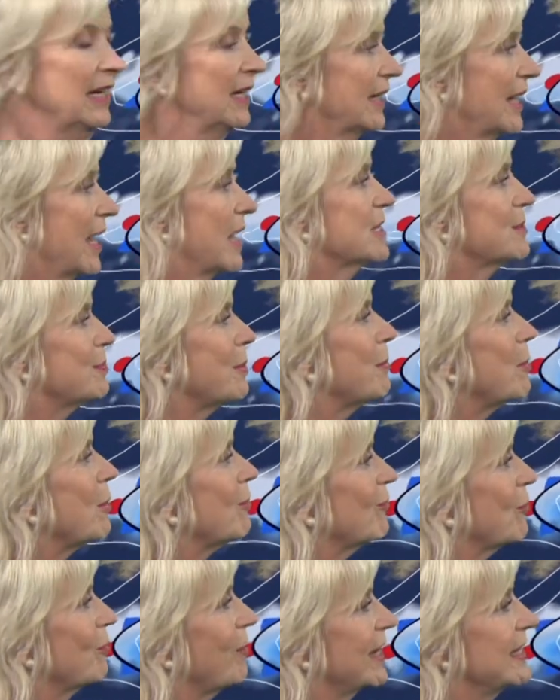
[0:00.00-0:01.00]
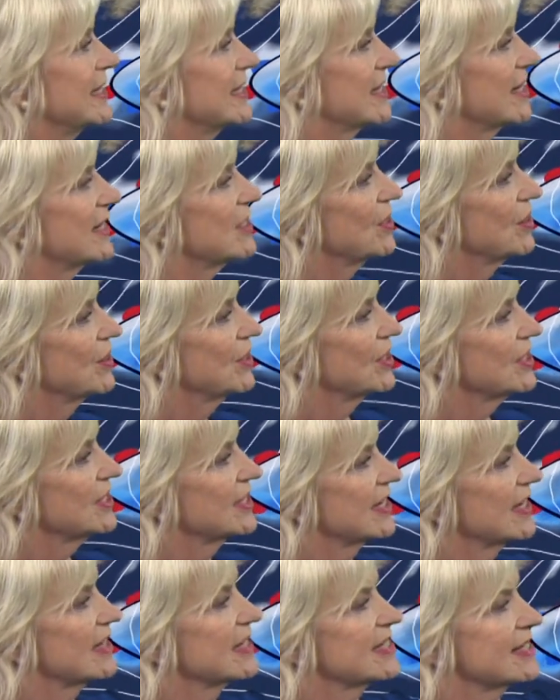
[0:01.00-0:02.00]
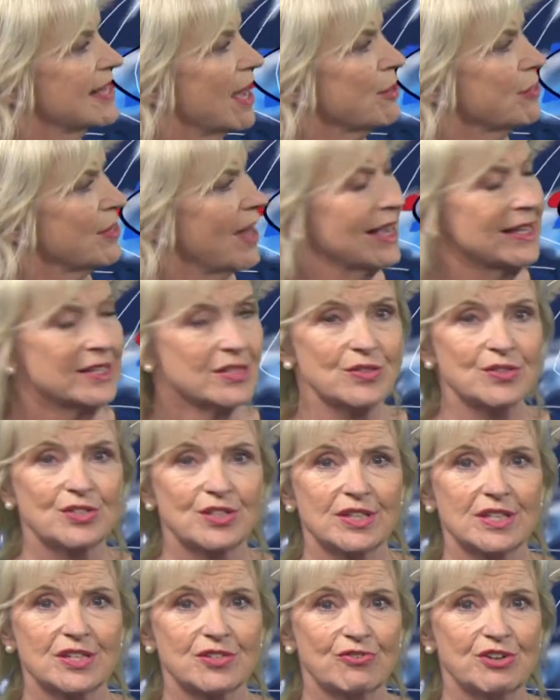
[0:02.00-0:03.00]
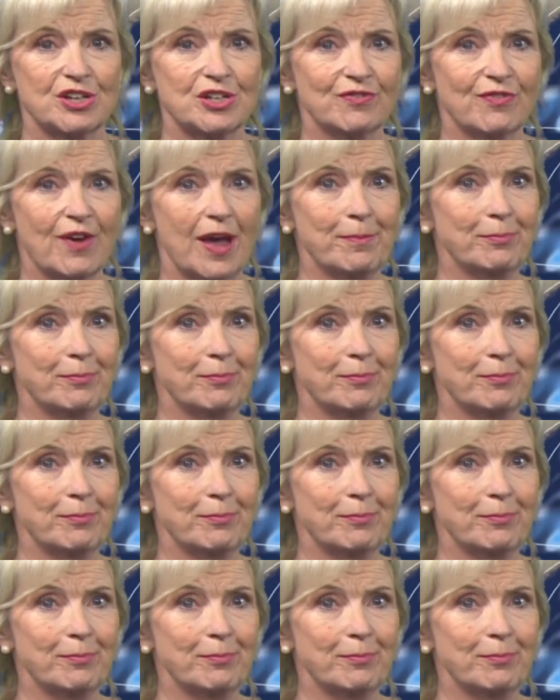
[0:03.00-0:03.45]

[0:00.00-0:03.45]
Now, as we move from Wednesday into Thursday, the south hangs on to this ridge of high